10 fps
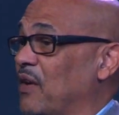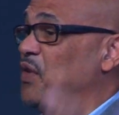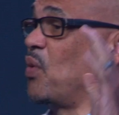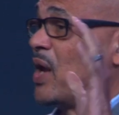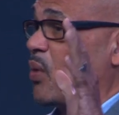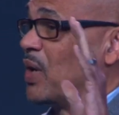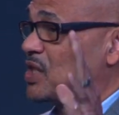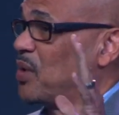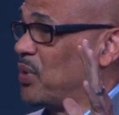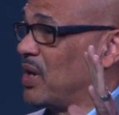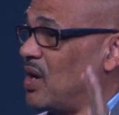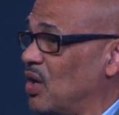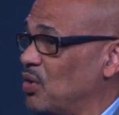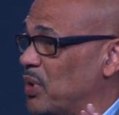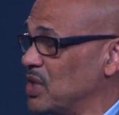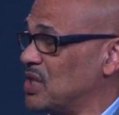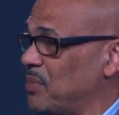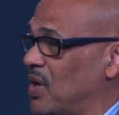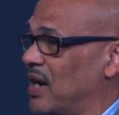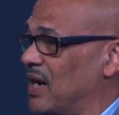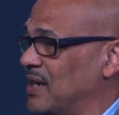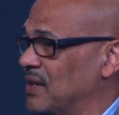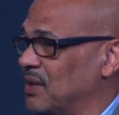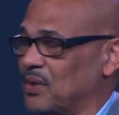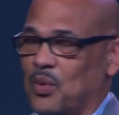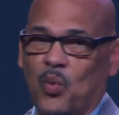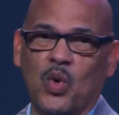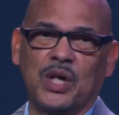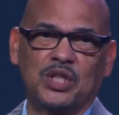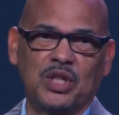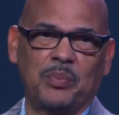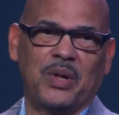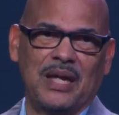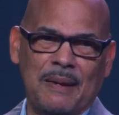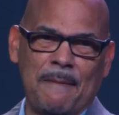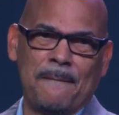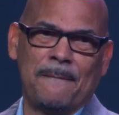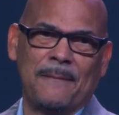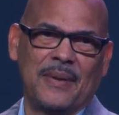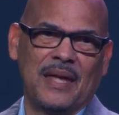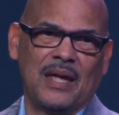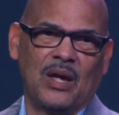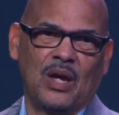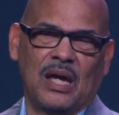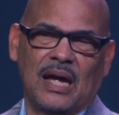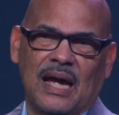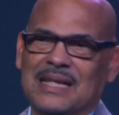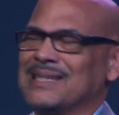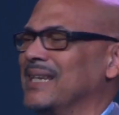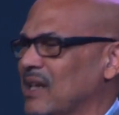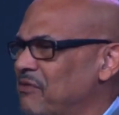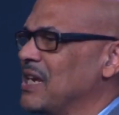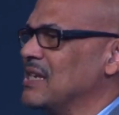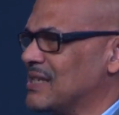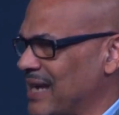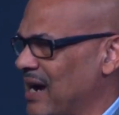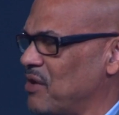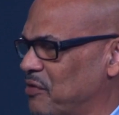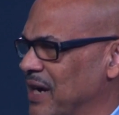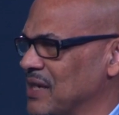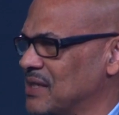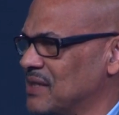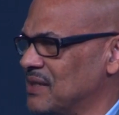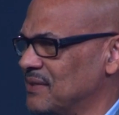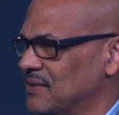If you want to worship God, worship Him as a living sacrifice.